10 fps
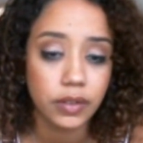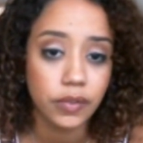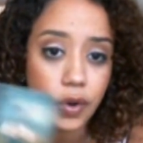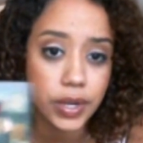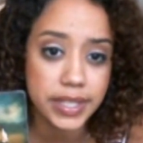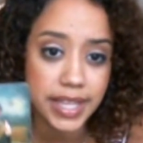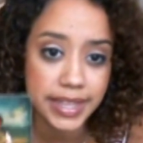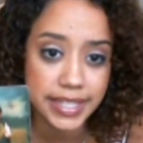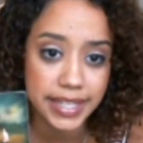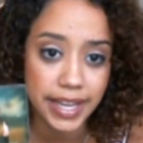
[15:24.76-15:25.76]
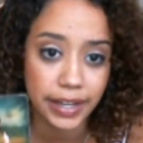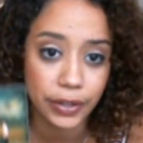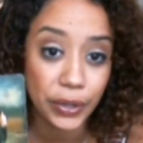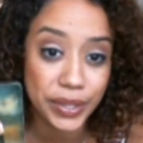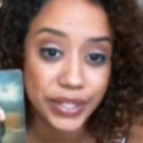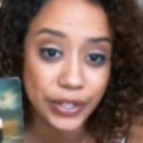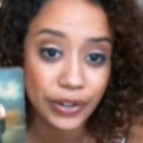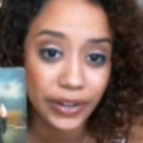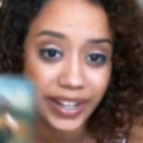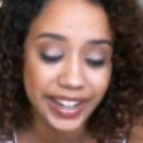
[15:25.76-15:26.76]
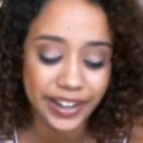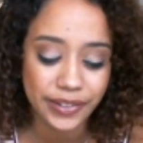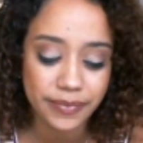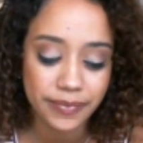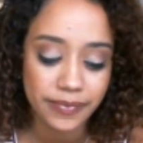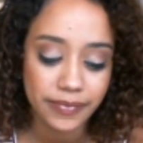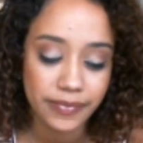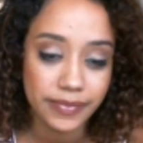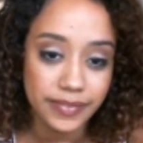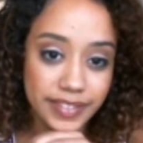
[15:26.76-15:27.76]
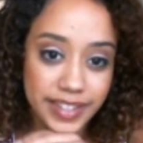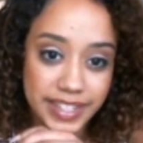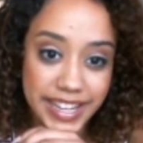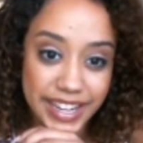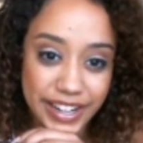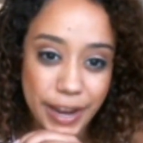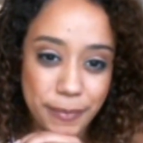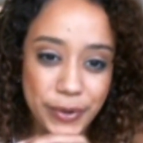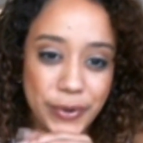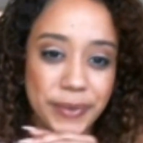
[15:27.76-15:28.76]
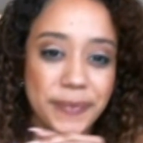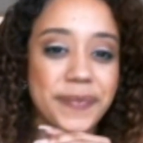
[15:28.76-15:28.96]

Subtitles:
Focus on this guy or this girl right here. Take care, Capricorn.